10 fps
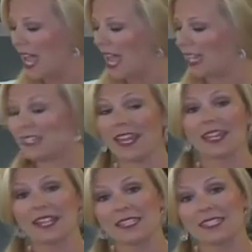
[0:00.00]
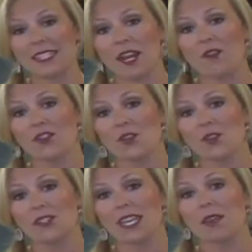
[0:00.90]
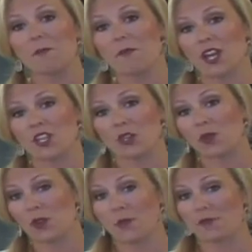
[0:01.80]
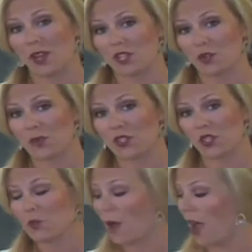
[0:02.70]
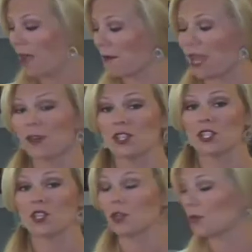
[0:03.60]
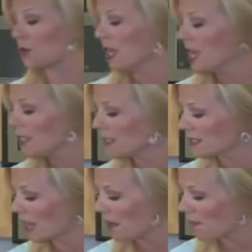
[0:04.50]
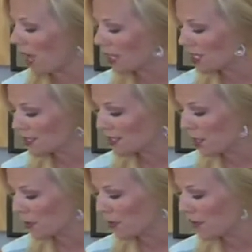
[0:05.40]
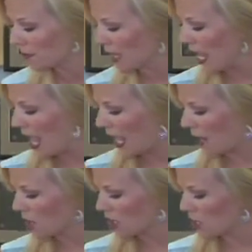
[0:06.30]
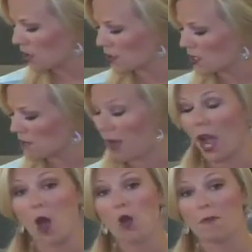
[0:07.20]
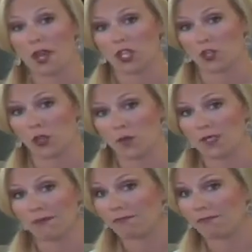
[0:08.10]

And instead of using cream of mushroom soup, I'm going to use some onion soup. And I'm going to use my own mushrooms,